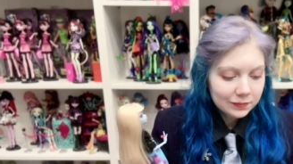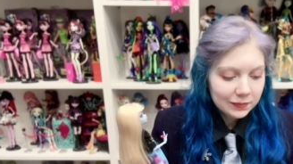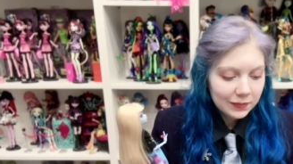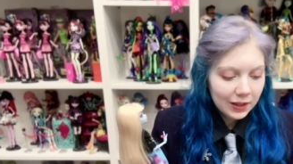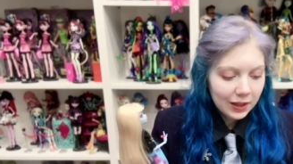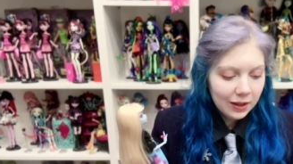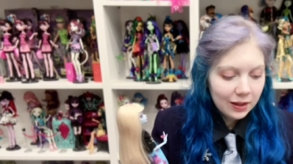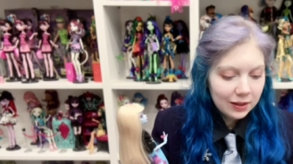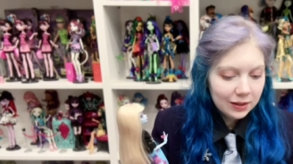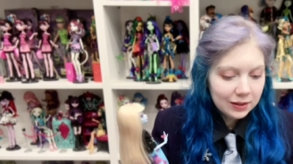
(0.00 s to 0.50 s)

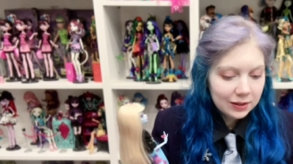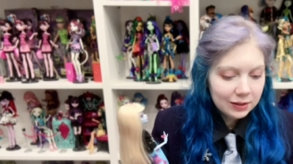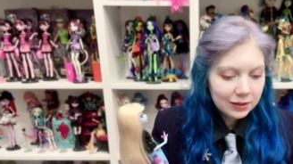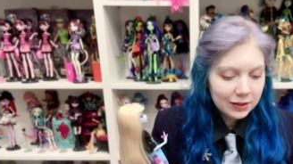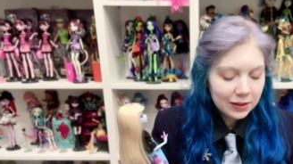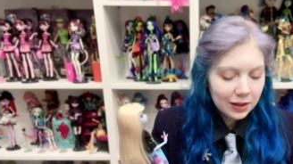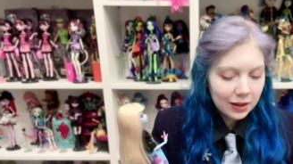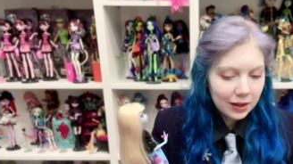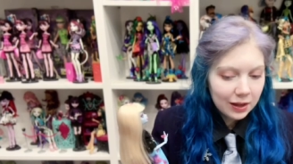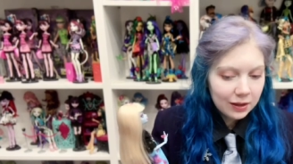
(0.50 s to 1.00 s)
and
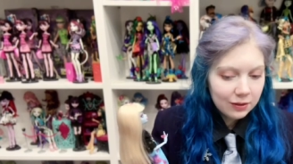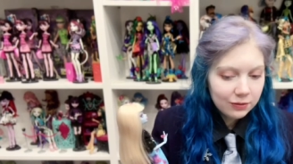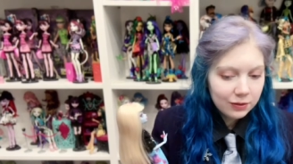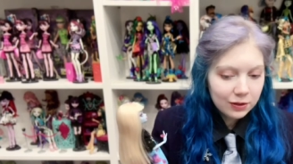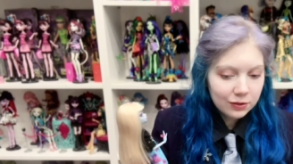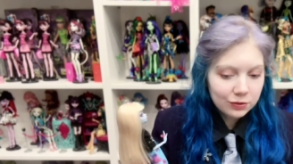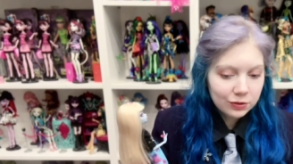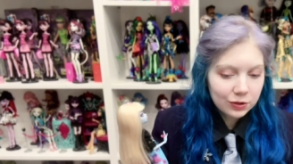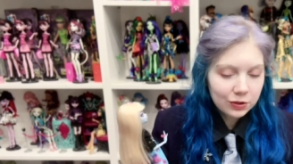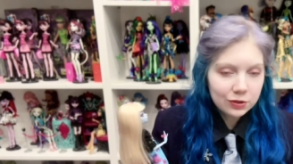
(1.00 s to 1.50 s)
I
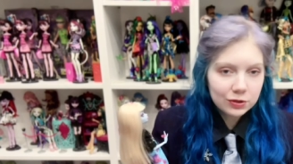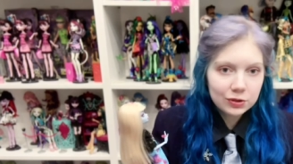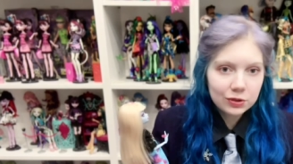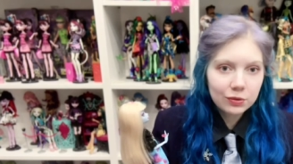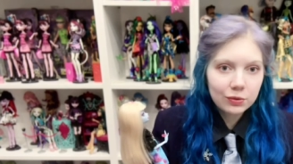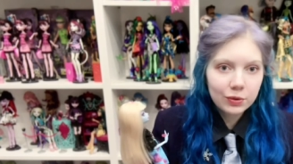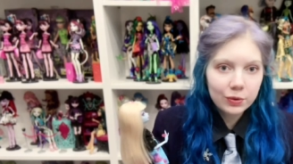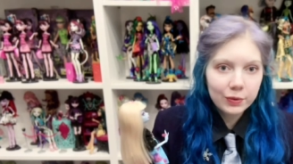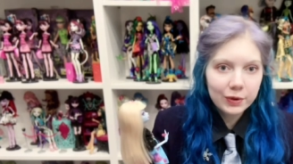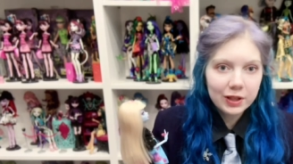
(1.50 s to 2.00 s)
found her so
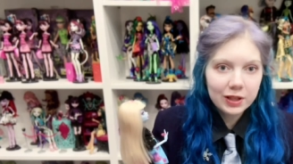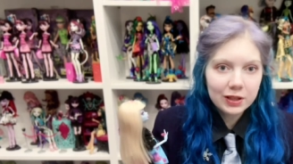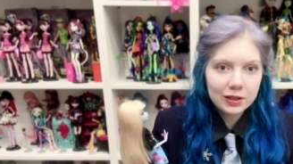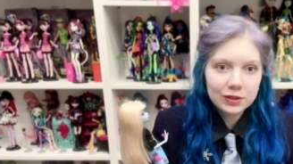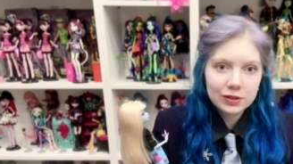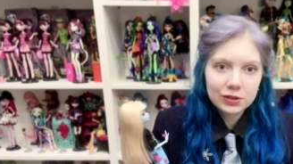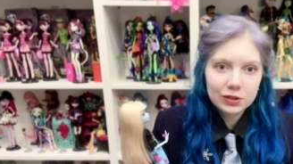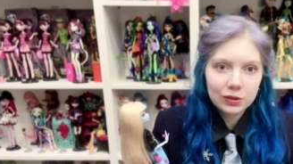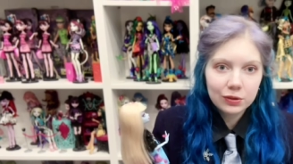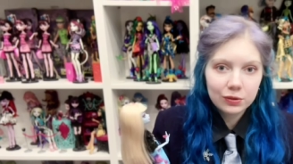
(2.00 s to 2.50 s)
quickly
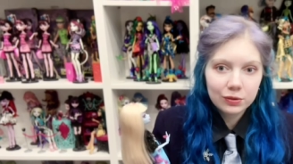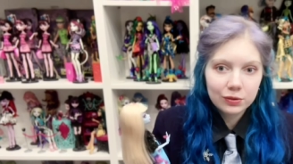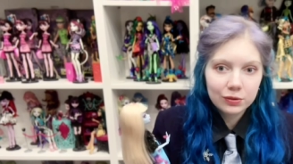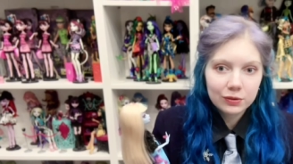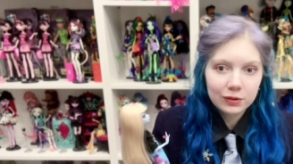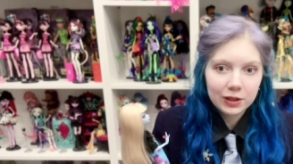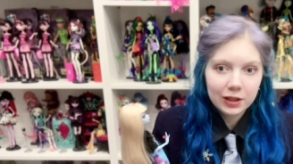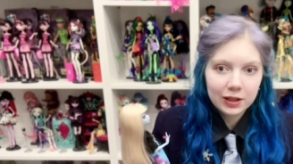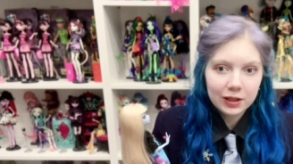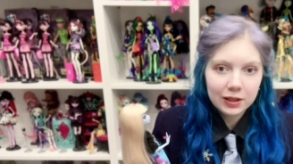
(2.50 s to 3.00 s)
so
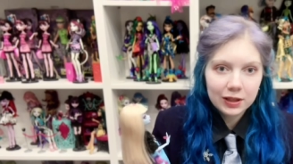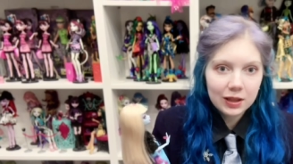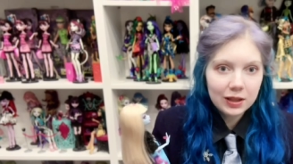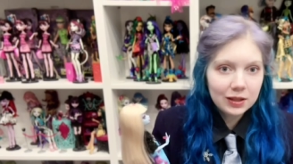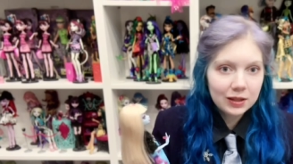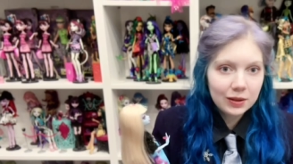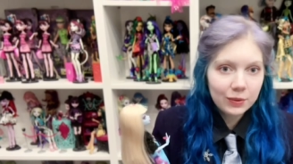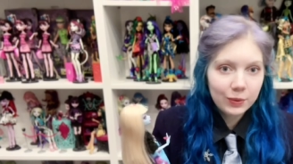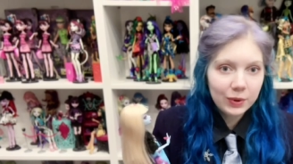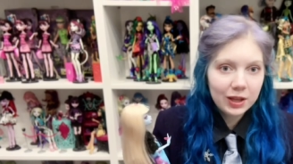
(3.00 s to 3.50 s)
like in
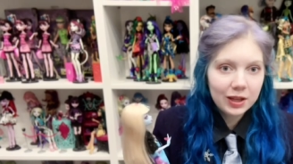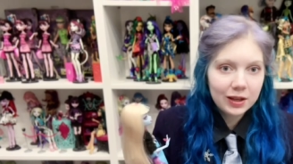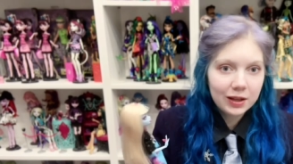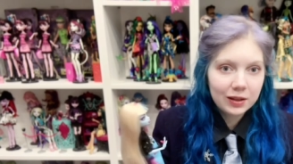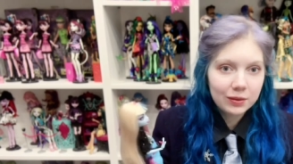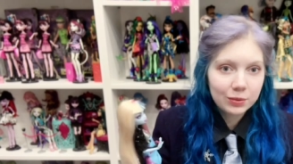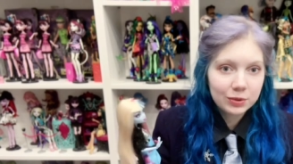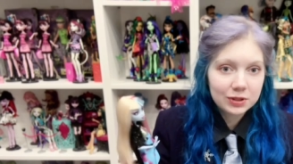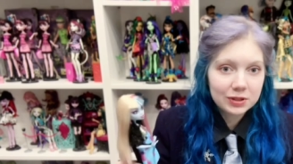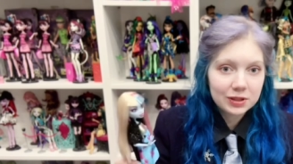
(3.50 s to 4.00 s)
a week I
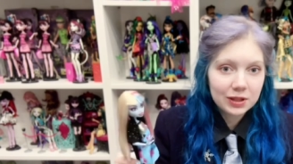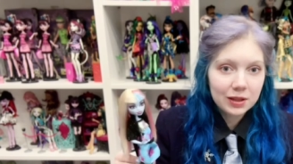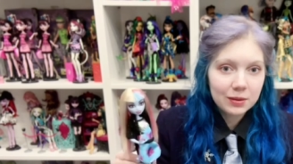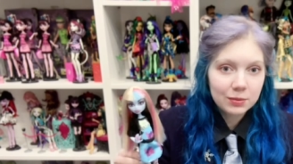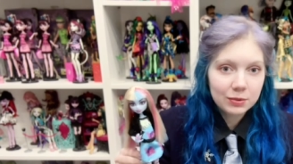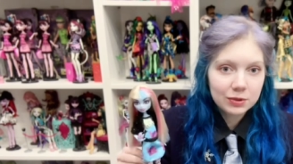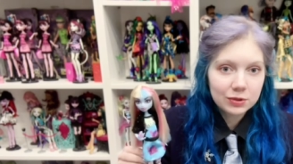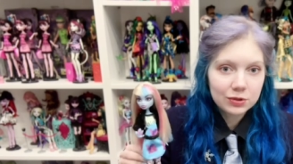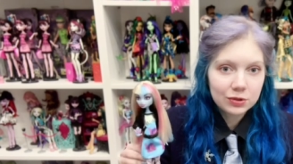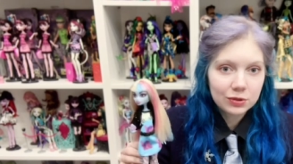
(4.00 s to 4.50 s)
was
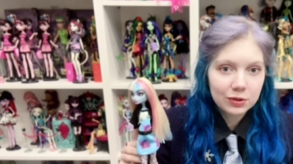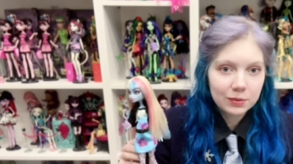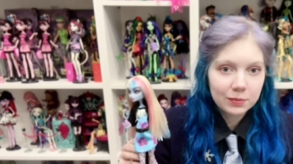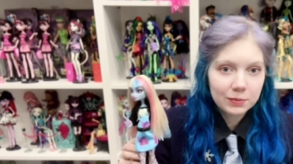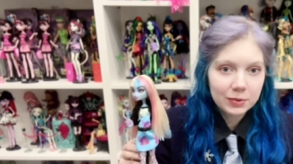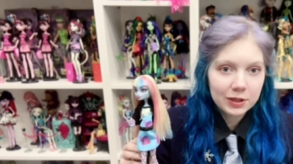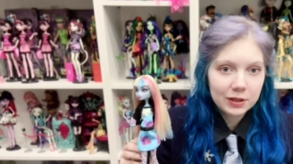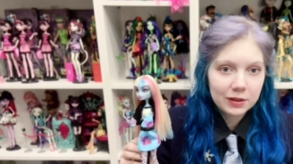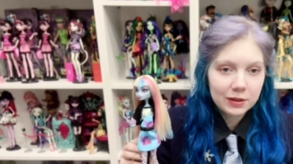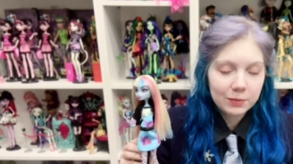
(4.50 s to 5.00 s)
able to
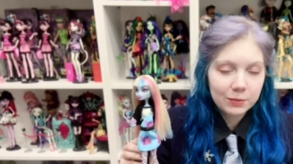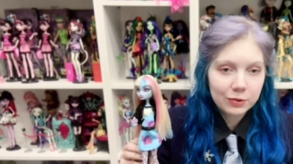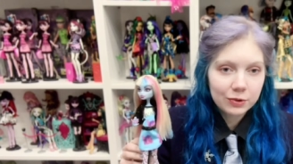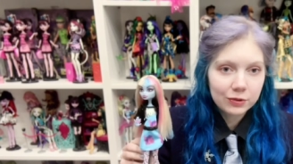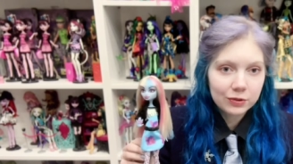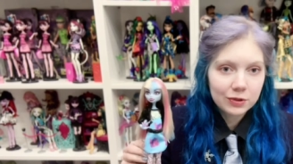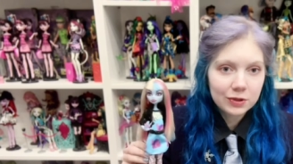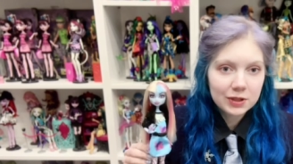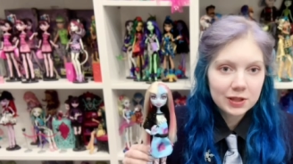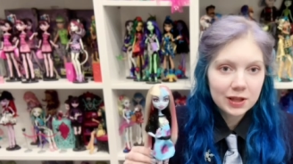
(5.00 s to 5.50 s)
complete the
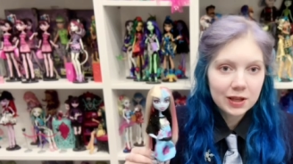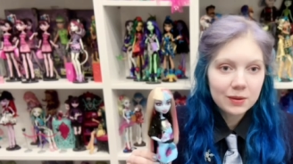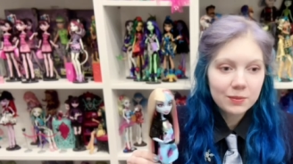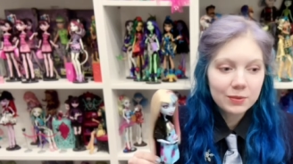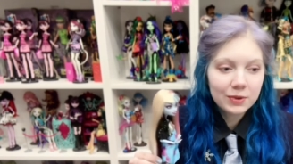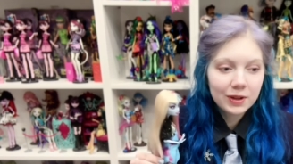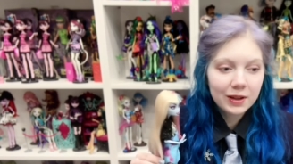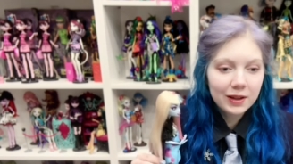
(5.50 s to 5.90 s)
prototype